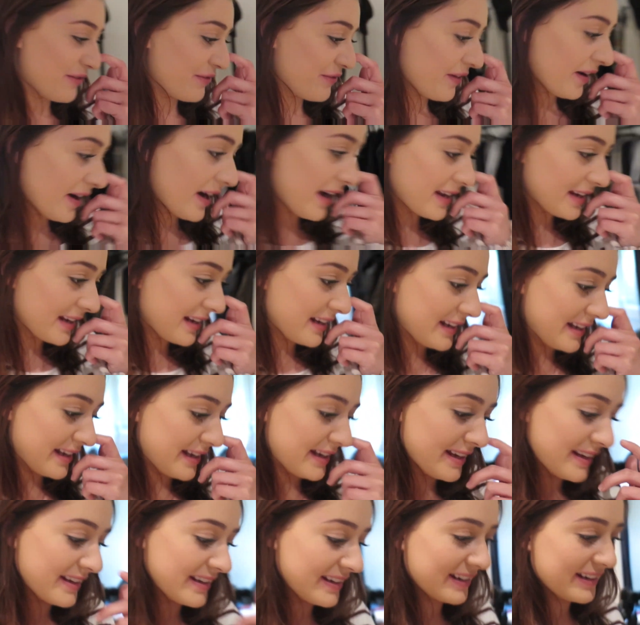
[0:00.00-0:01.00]
I
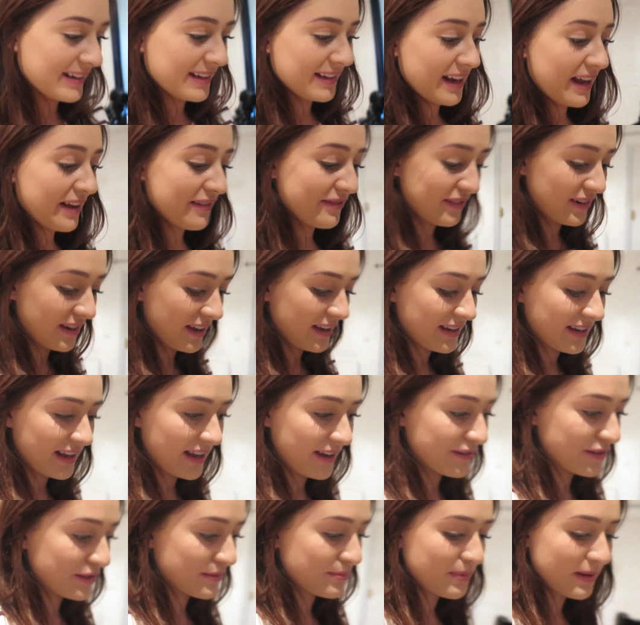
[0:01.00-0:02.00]
finally have learned
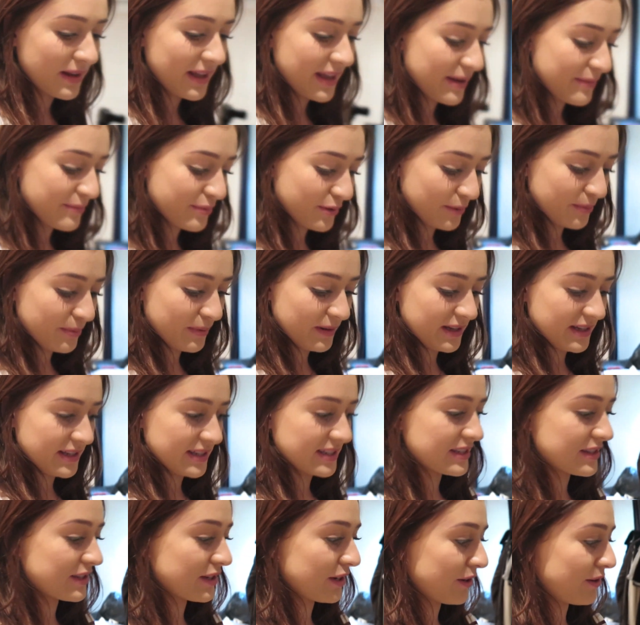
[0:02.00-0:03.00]
how to play it properly.
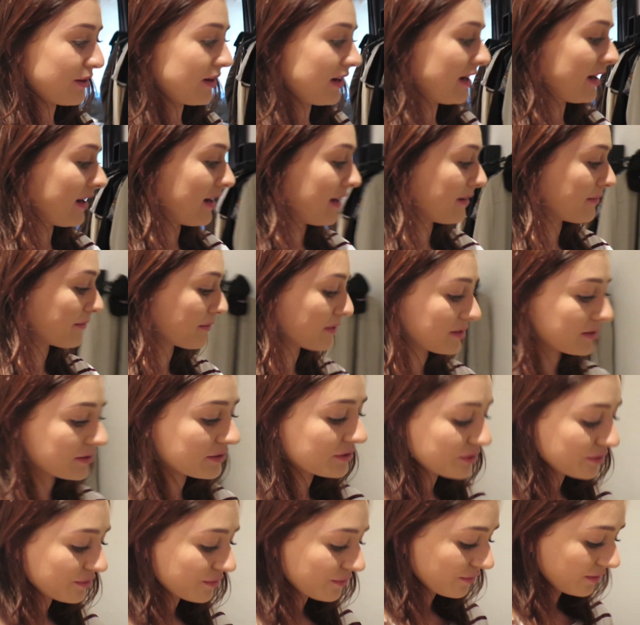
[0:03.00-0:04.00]
So I am going
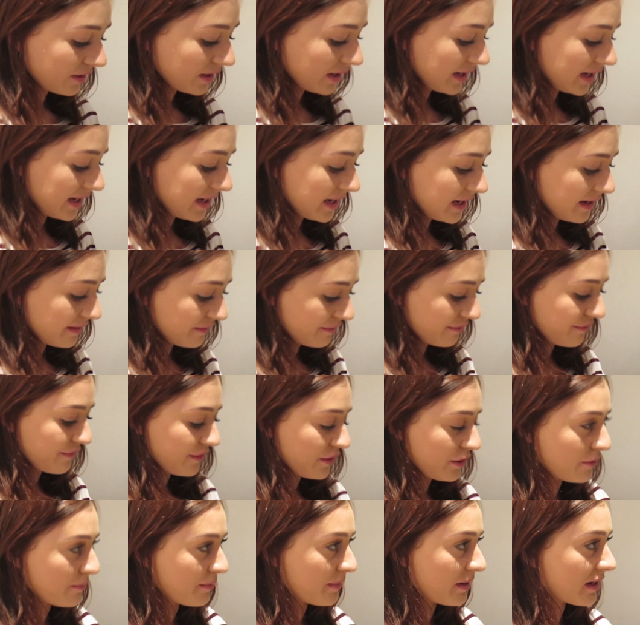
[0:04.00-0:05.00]
to try and
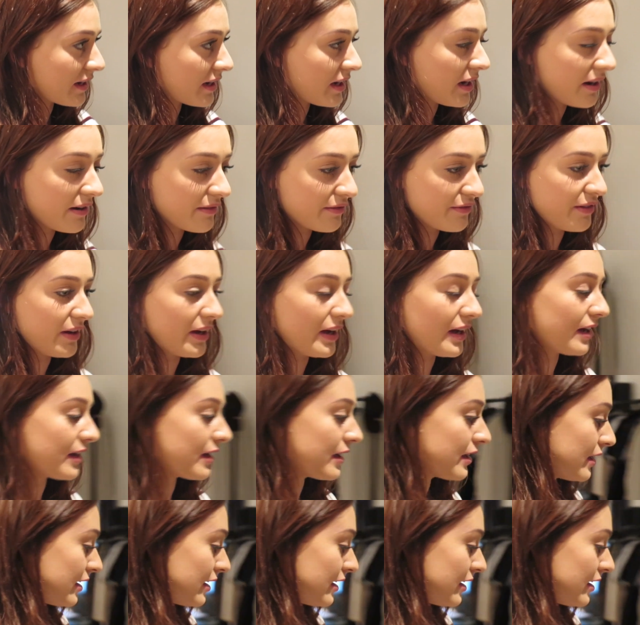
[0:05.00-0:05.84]
film a cover